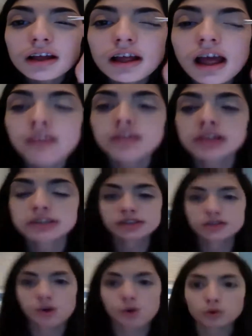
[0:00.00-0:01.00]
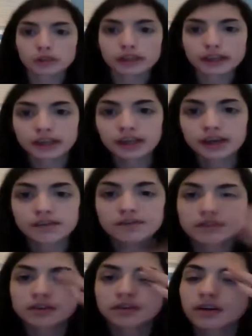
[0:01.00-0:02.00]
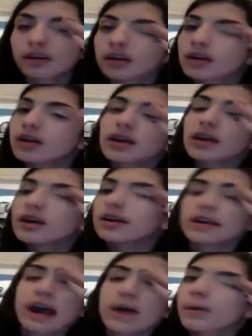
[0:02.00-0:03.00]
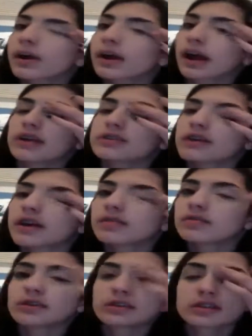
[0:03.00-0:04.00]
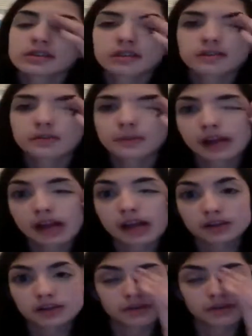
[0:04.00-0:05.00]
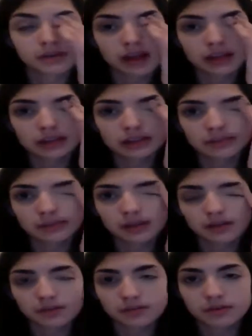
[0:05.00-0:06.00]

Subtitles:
And this is only if you're not wearing eyeshadow, because if you're wearing eyeshadow, your eyelid's going to be covered.